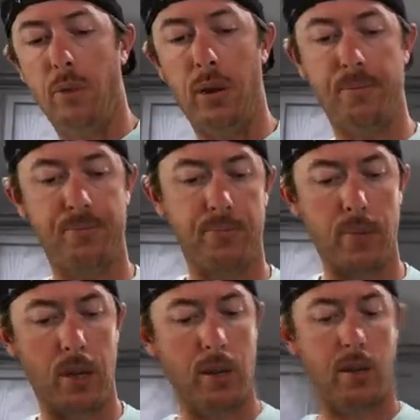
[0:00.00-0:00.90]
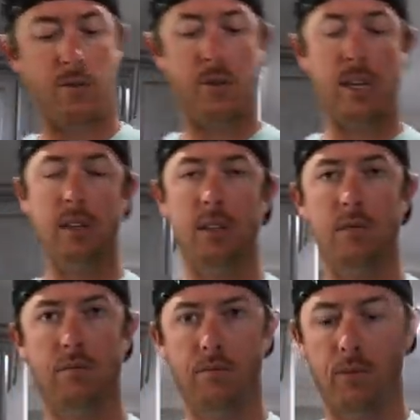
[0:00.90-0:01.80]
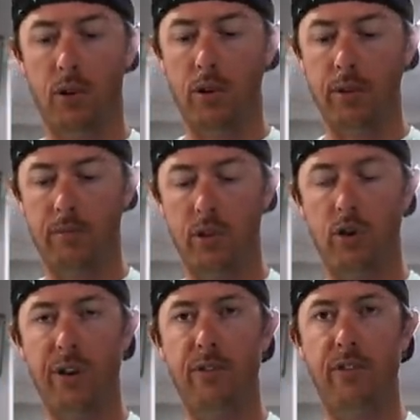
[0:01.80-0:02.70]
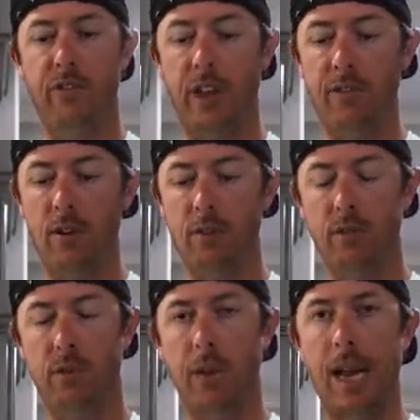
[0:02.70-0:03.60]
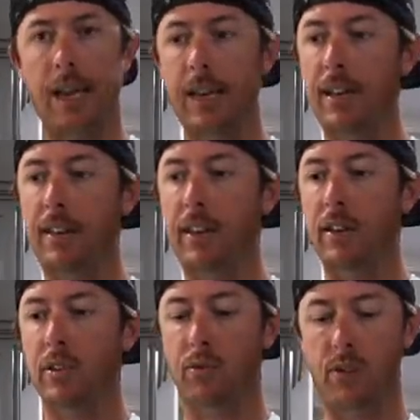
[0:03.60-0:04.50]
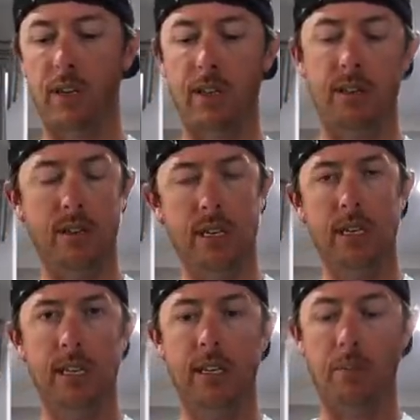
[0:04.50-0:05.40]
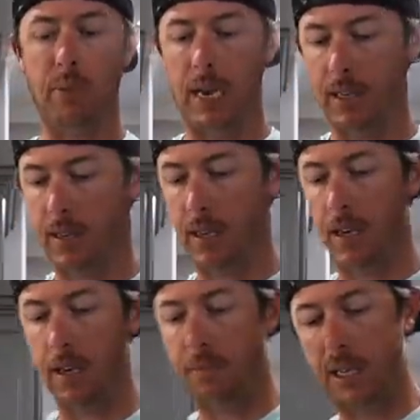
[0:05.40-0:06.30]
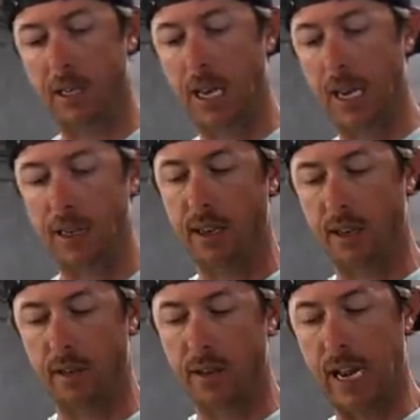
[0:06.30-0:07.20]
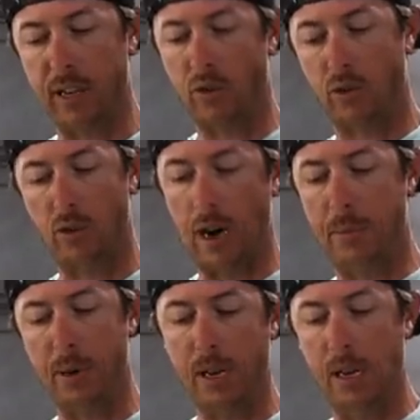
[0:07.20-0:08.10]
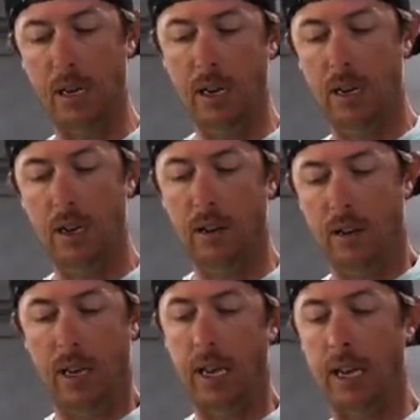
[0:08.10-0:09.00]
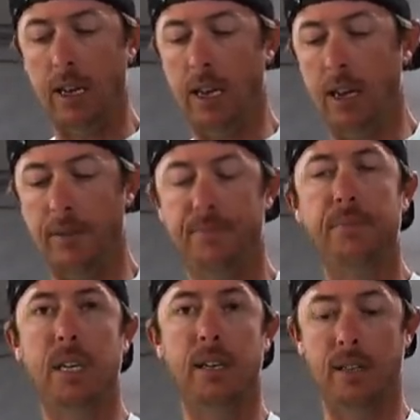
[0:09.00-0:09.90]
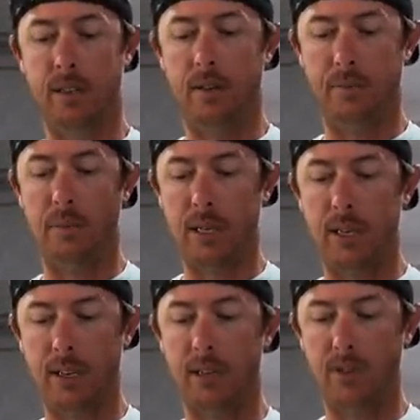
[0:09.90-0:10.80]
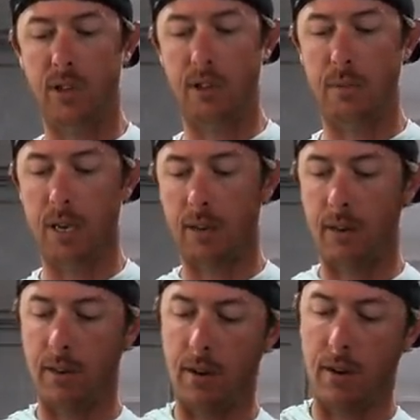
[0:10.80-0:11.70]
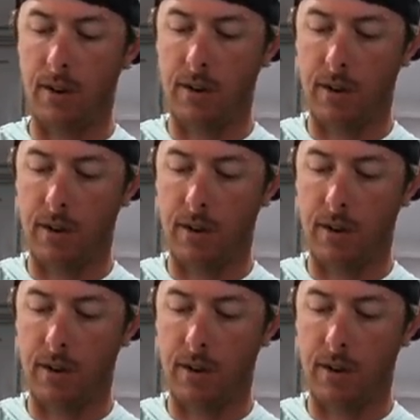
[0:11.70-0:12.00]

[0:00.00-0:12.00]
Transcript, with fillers: But for these, we're going straight for the flavor. Don't want to add anything else. We're trying to get the best uh, best taste of the natural crappie and uh, and get the best taste of just the mix on there.